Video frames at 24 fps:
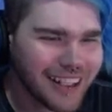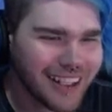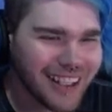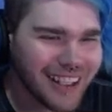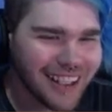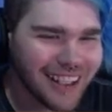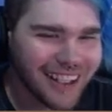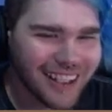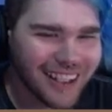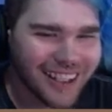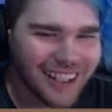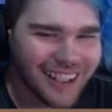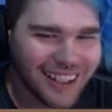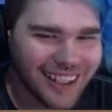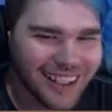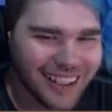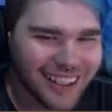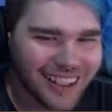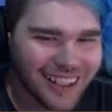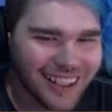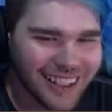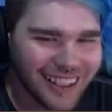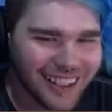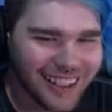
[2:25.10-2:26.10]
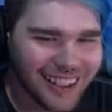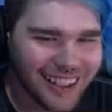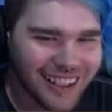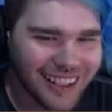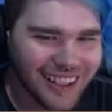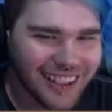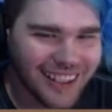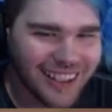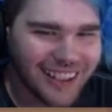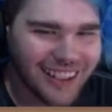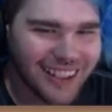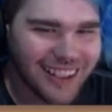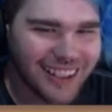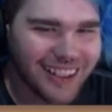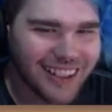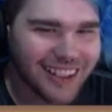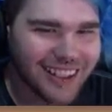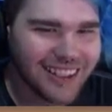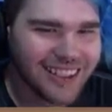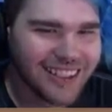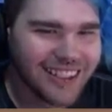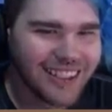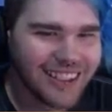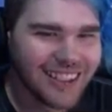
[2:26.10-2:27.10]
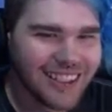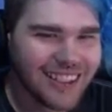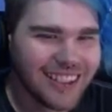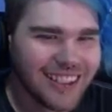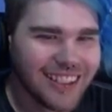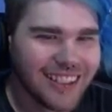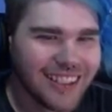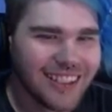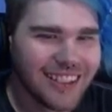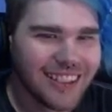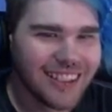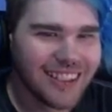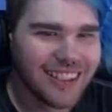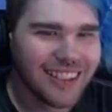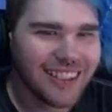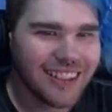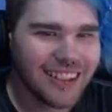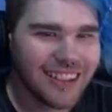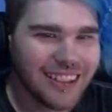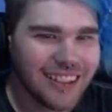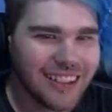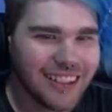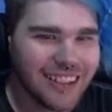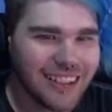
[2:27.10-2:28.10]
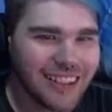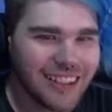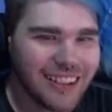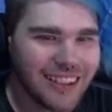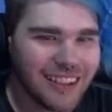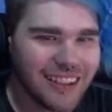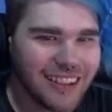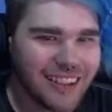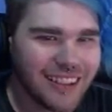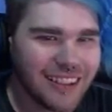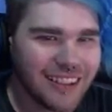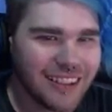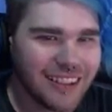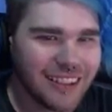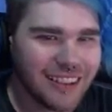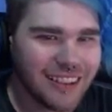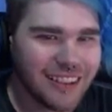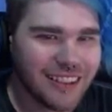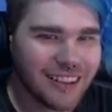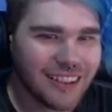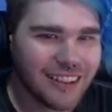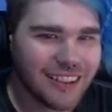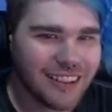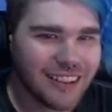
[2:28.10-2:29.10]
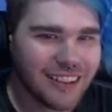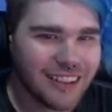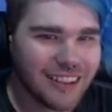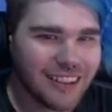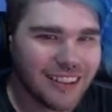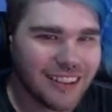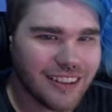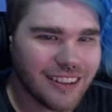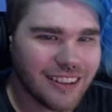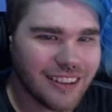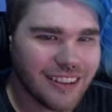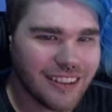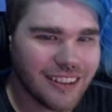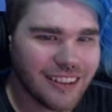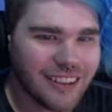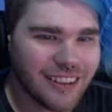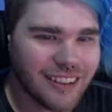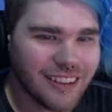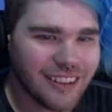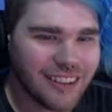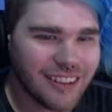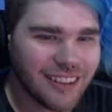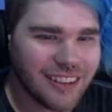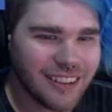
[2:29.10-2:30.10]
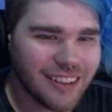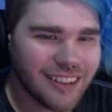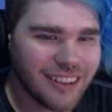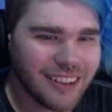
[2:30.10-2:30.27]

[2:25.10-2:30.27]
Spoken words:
[no speech]